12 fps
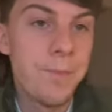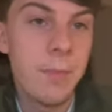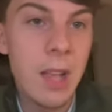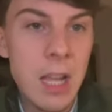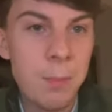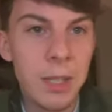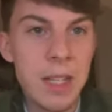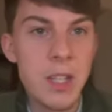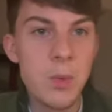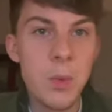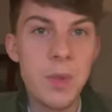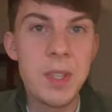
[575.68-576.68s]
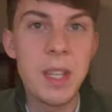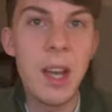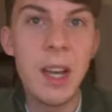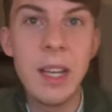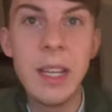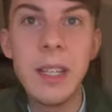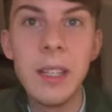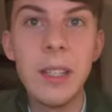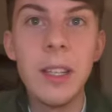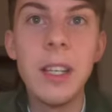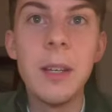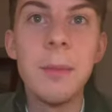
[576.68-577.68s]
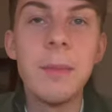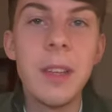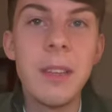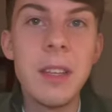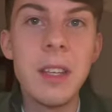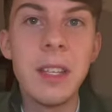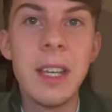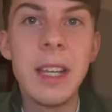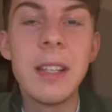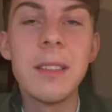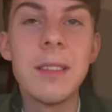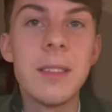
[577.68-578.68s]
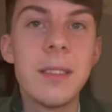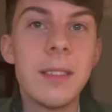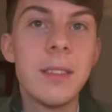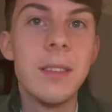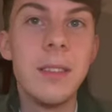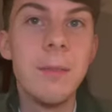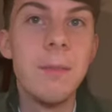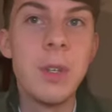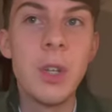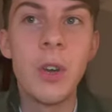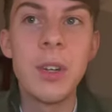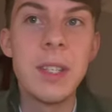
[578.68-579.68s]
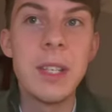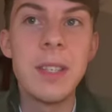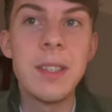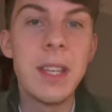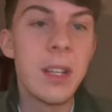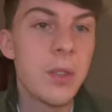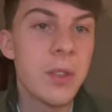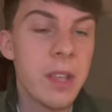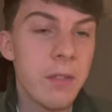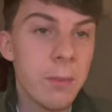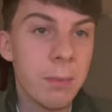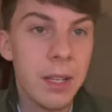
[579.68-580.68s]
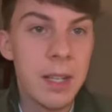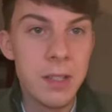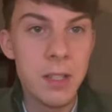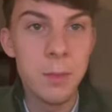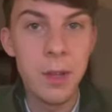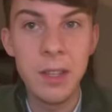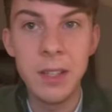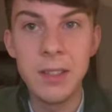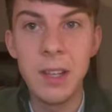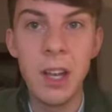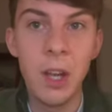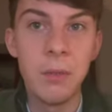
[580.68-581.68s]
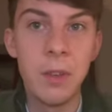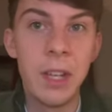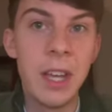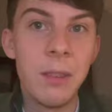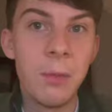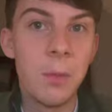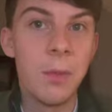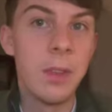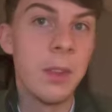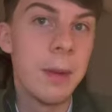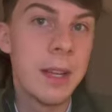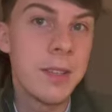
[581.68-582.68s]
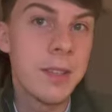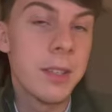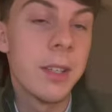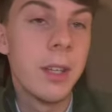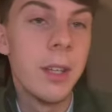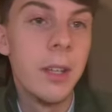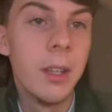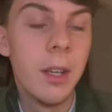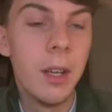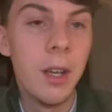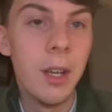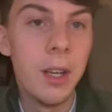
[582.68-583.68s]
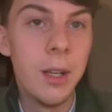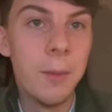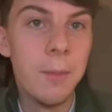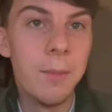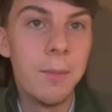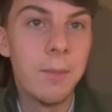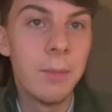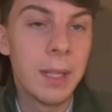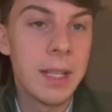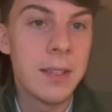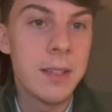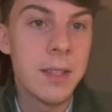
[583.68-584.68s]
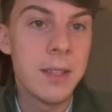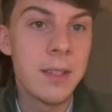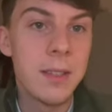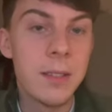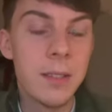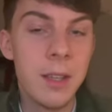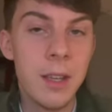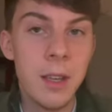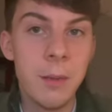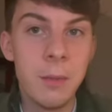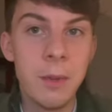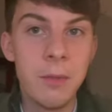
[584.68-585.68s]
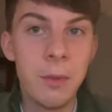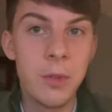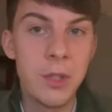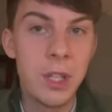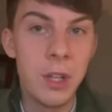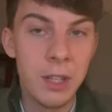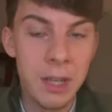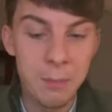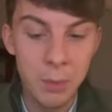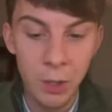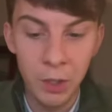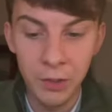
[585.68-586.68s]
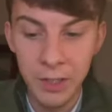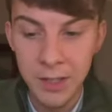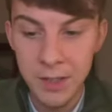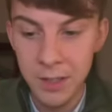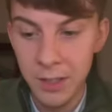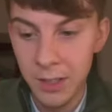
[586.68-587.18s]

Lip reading: Eight places with Sky. I think you can get majority six or seven places, but I think Sky offer again the best places. Unfortunately, you don't get Bog on this.